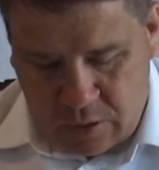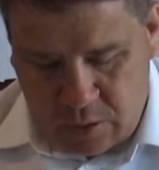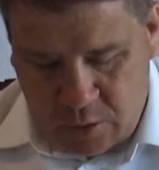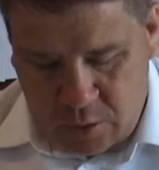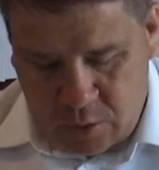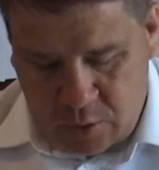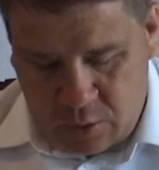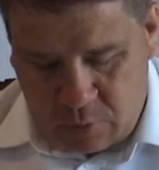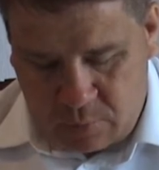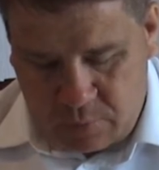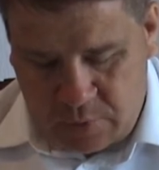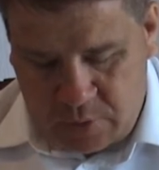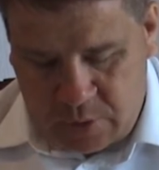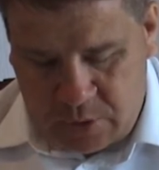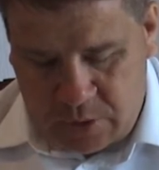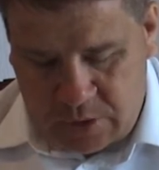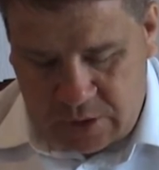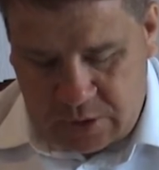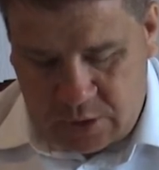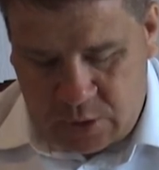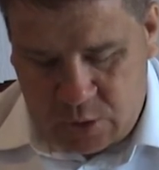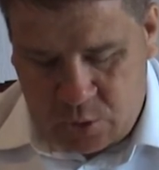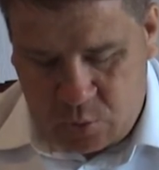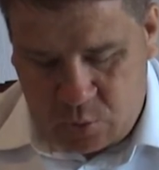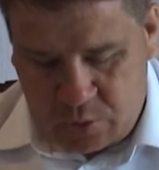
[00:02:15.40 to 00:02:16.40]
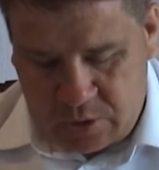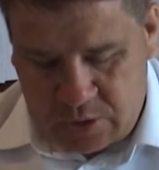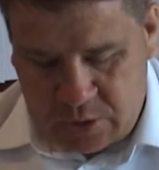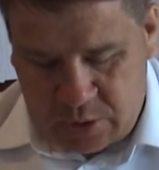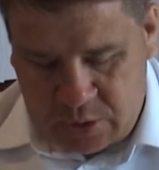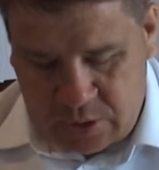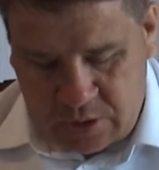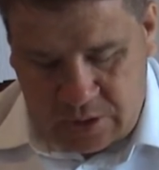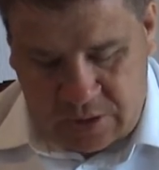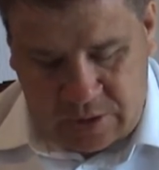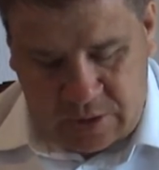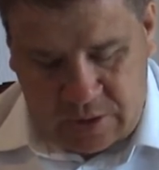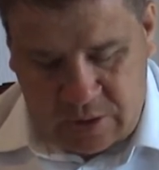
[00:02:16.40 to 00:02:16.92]
Numbers six twenty
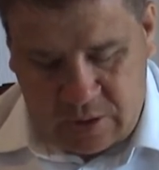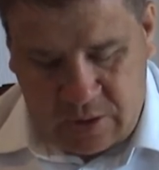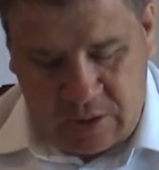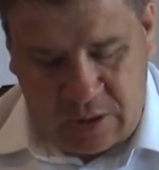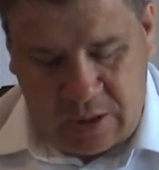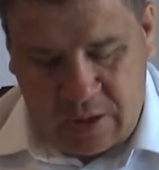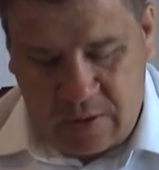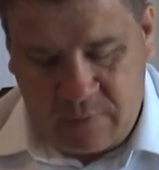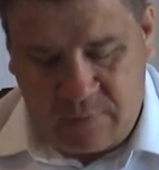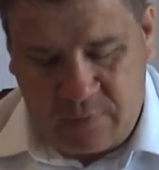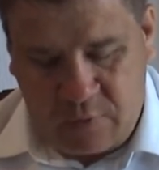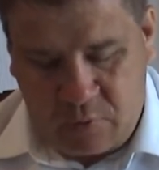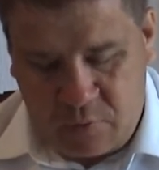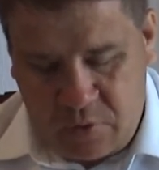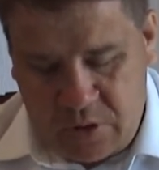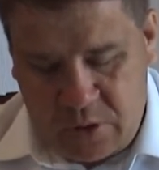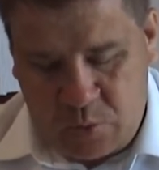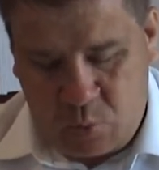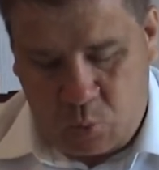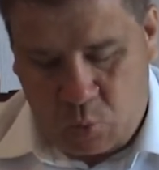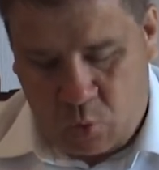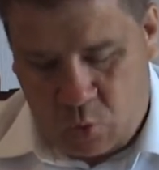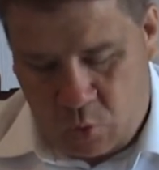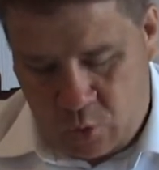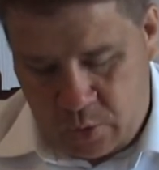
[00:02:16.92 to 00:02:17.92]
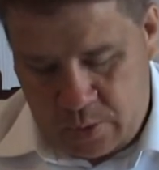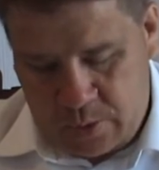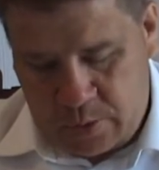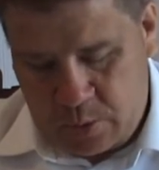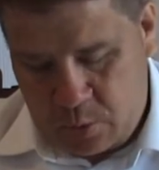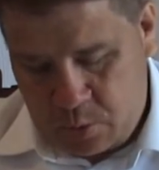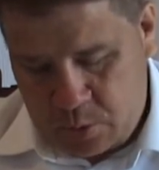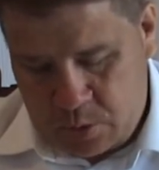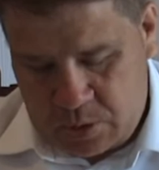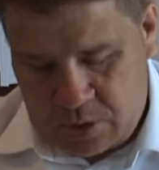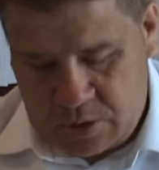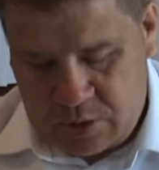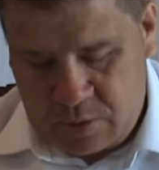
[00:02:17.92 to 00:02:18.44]
six. and if there is war in the
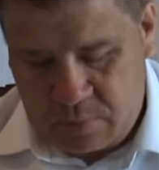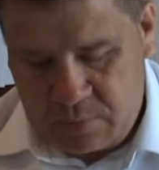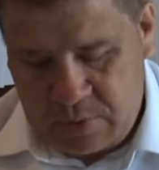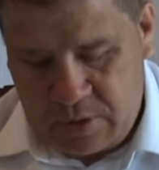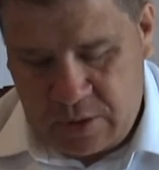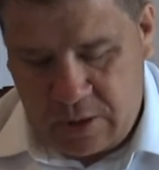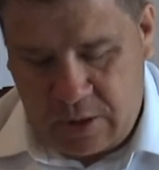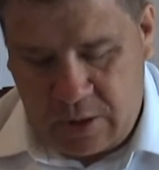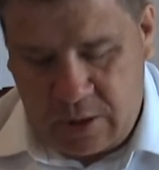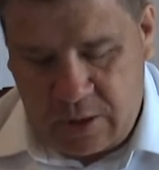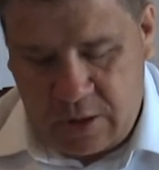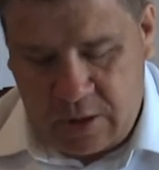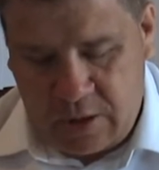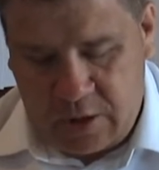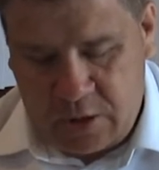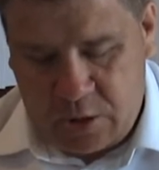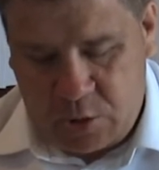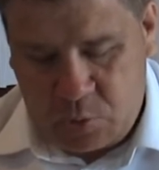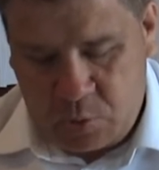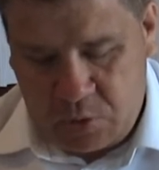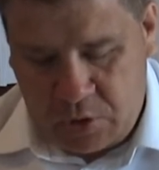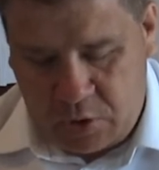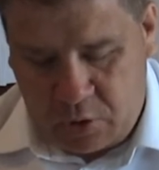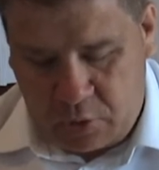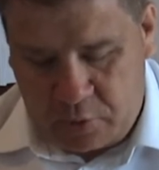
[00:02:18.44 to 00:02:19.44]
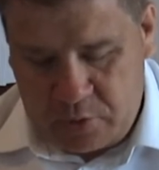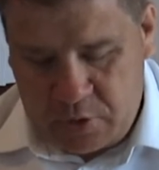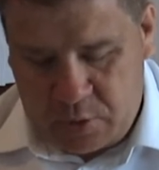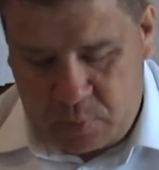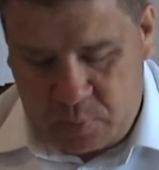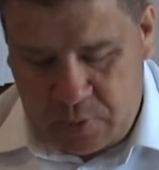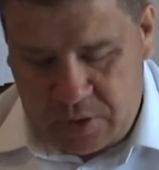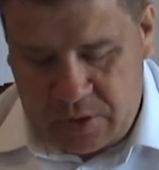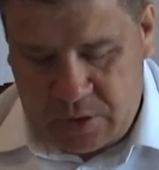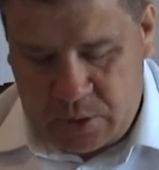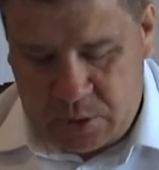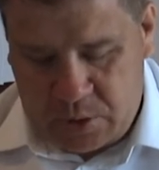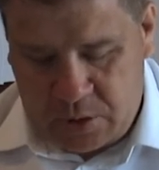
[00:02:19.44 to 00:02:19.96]
Old Testament, is to encourage
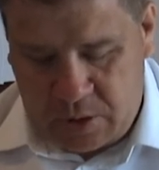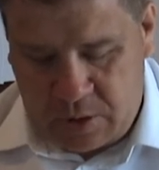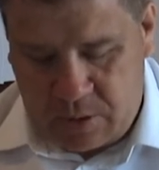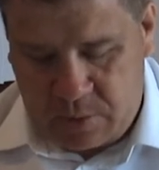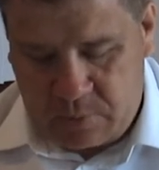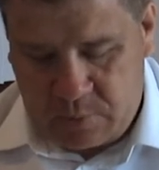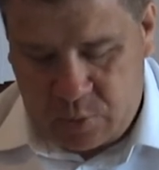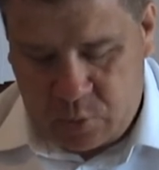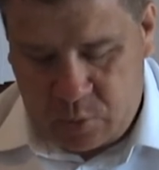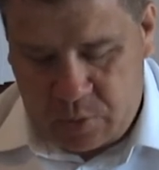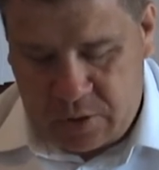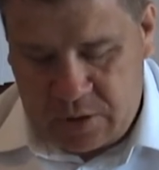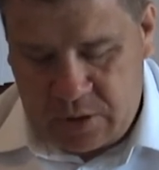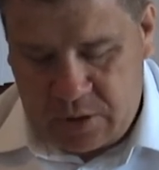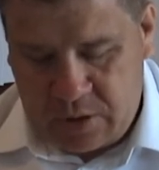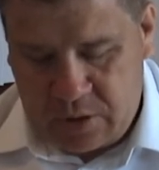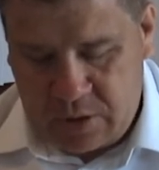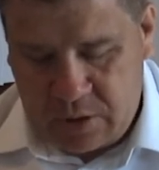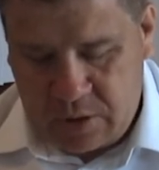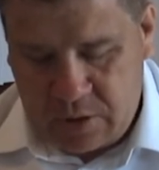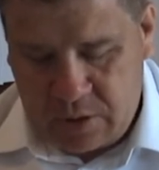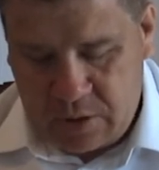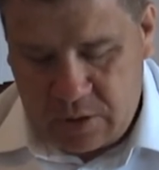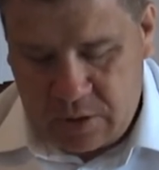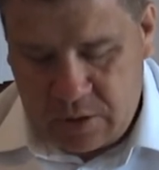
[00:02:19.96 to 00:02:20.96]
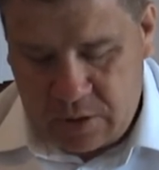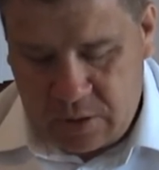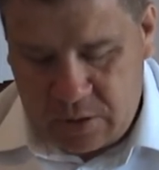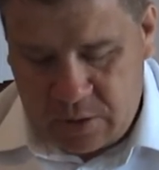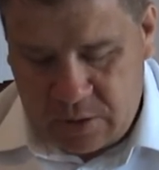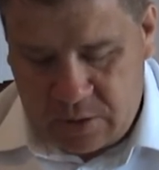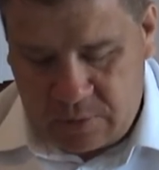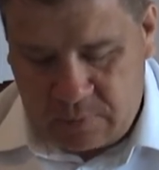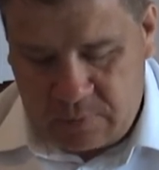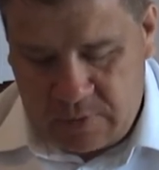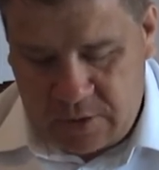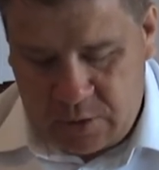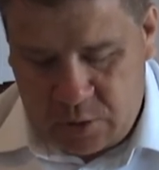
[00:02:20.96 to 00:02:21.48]
peace Psalm 20
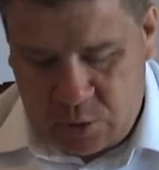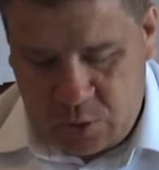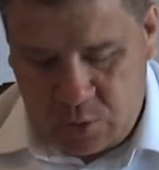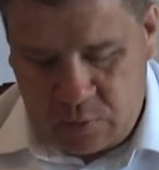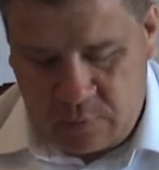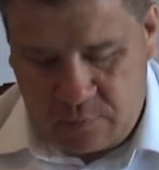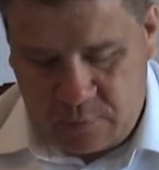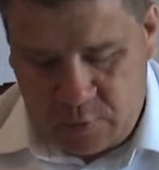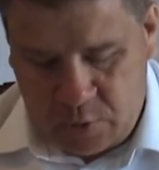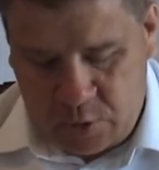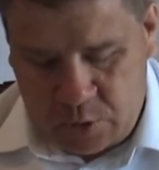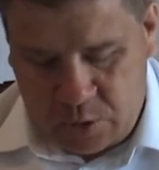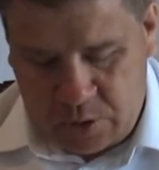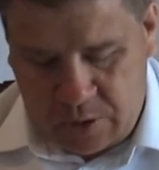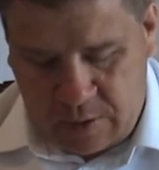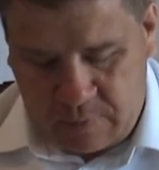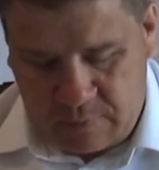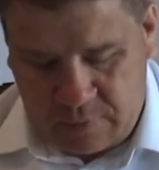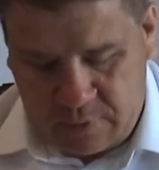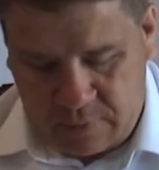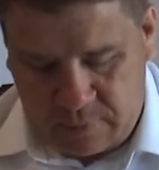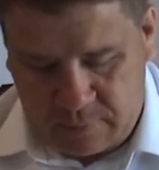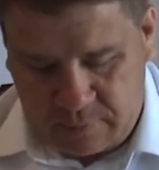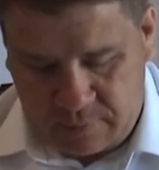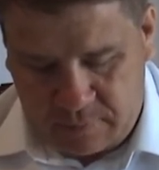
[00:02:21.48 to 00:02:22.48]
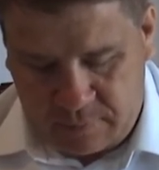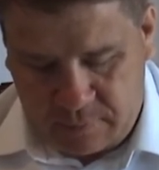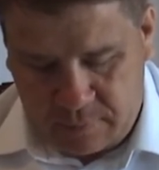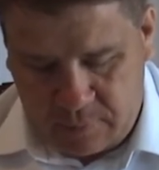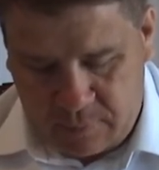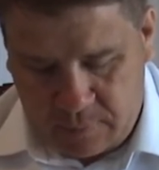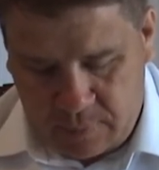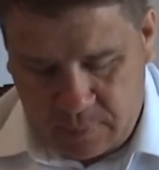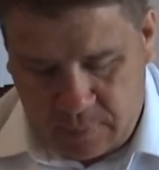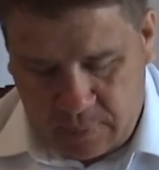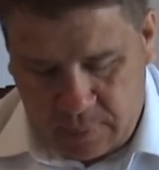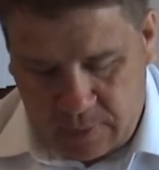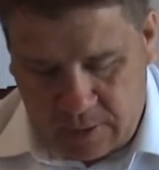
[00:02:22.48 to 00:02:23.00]
72 verse 7.
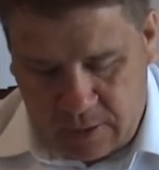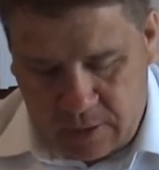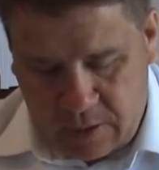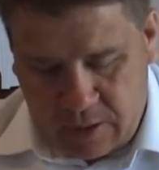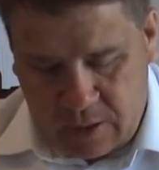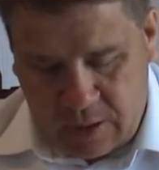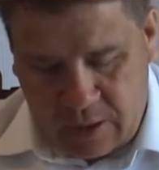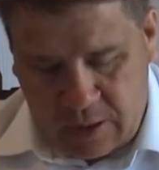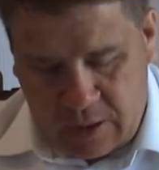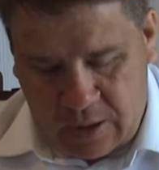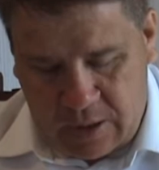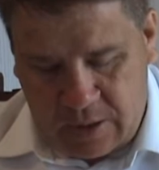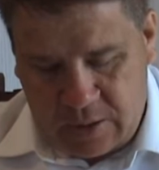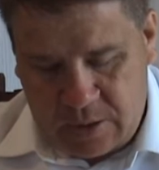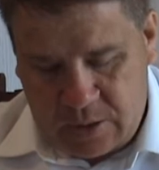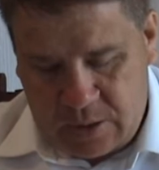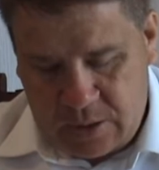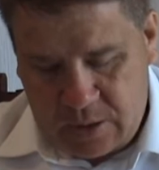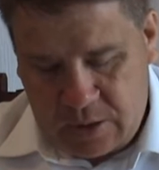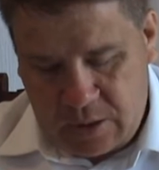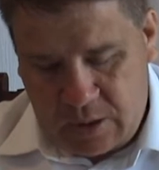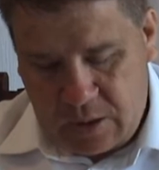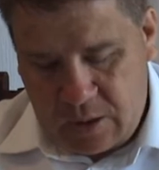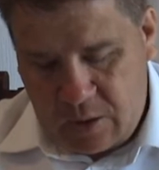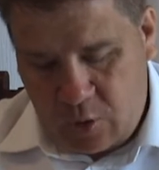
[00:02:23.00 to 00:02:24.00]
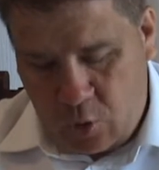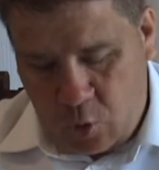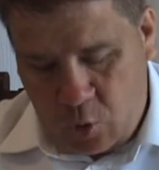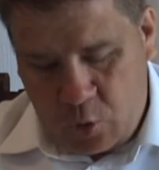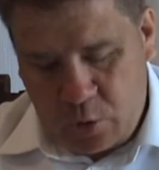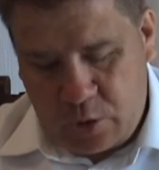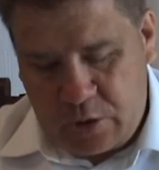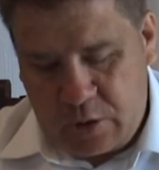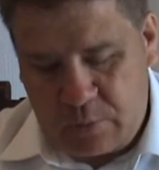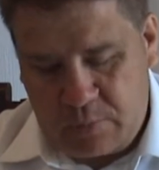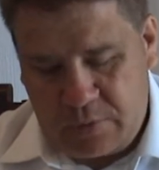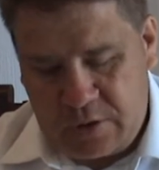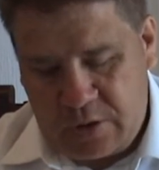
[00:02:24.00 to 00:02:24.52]
And
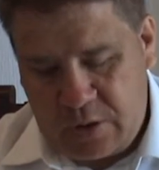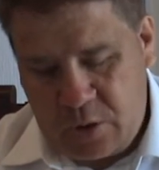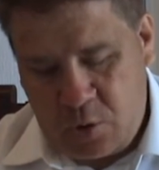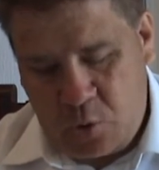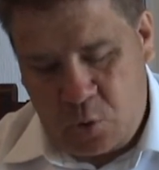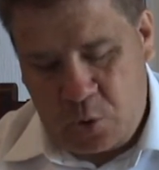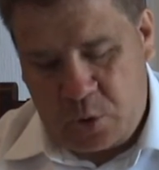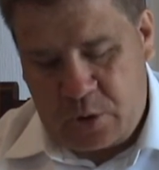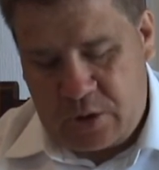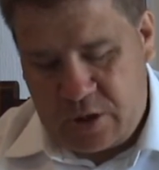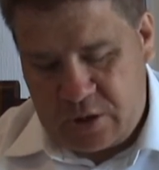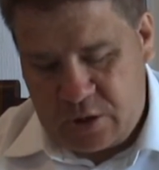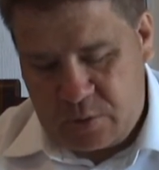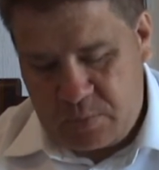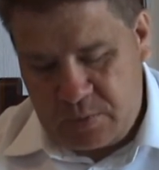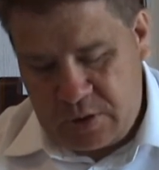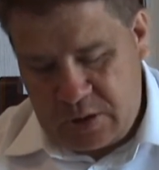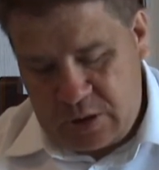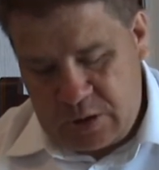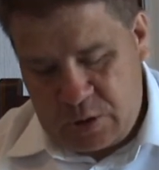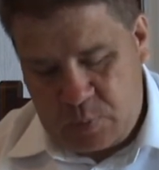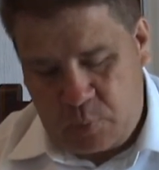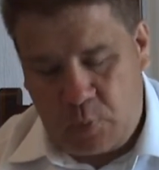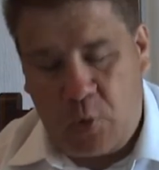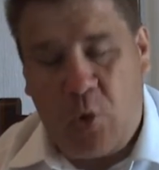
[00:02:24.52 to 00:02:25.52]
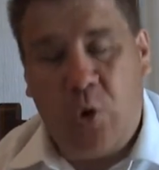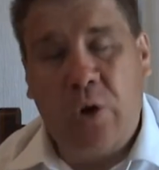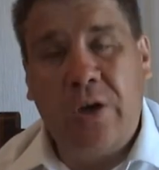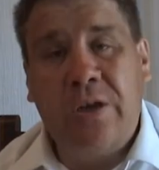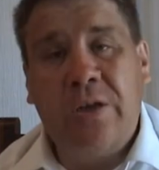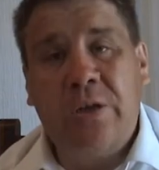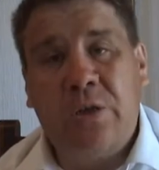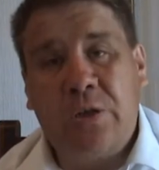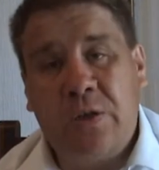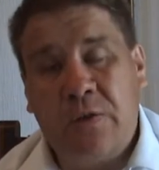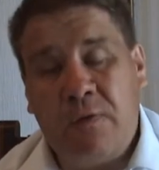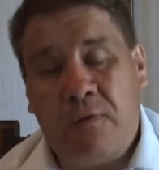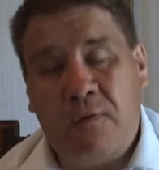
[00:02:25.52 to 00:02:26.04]
ultimately, the Old Testament is
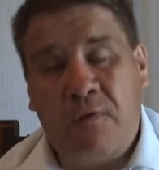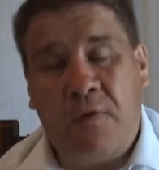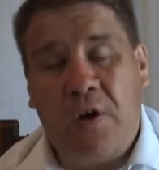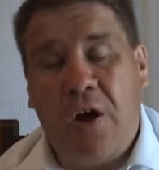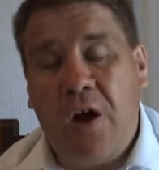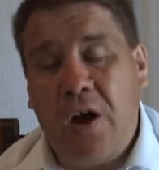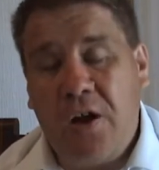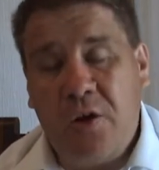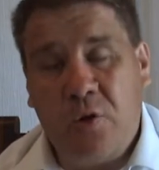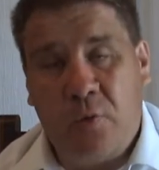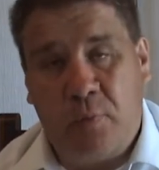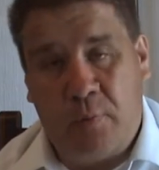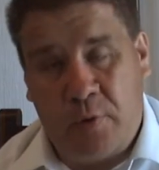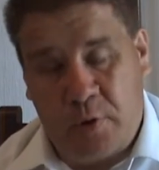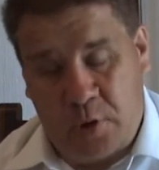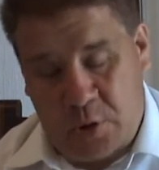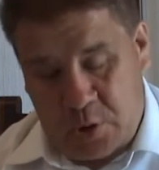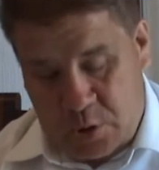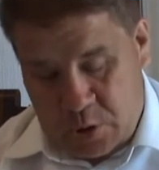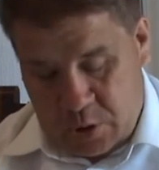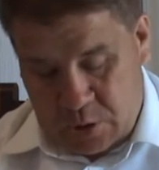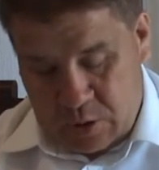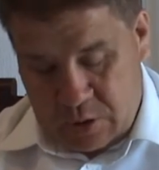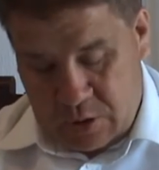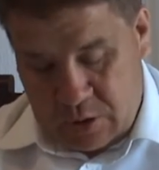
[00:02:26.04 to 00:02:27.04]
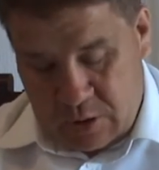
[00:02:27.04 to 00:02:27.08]
pointing to the final person